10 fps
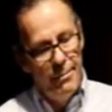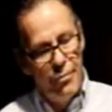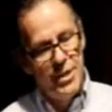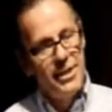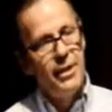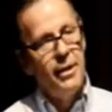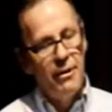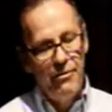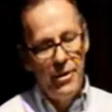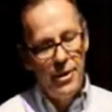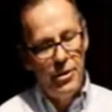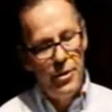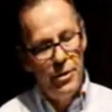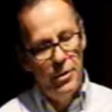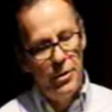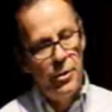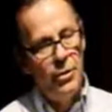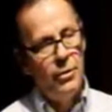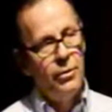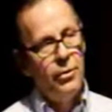In Brazil, I found that
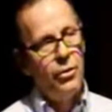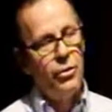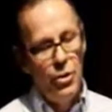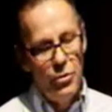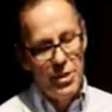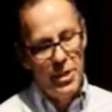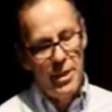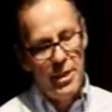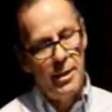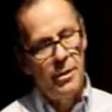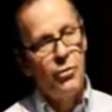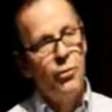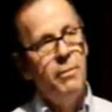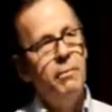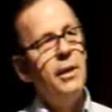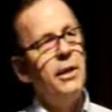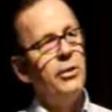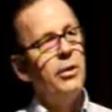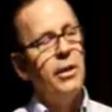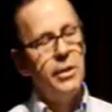you're using
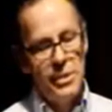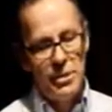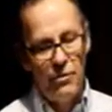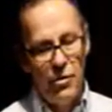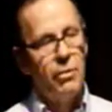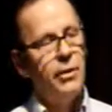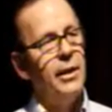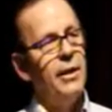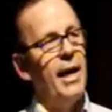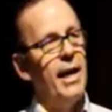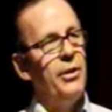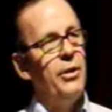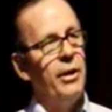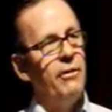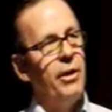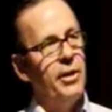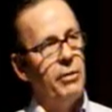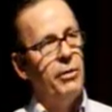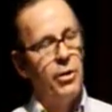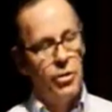tons of urea annually on
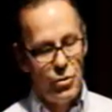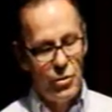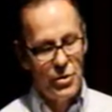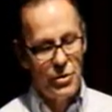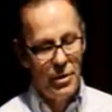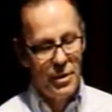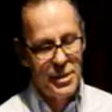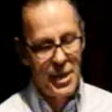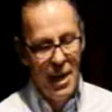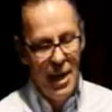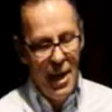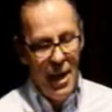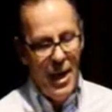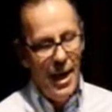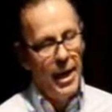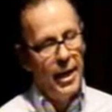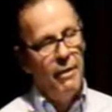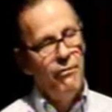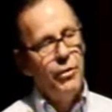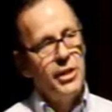agricultural soils.
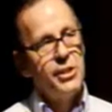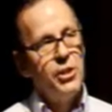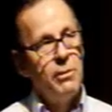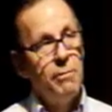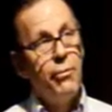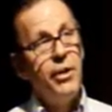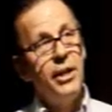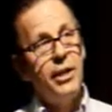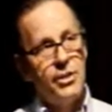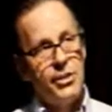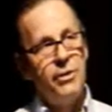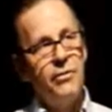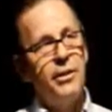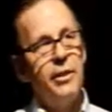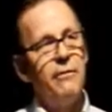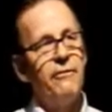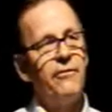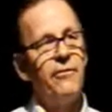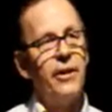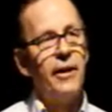If we assume a pretty
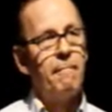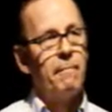conservative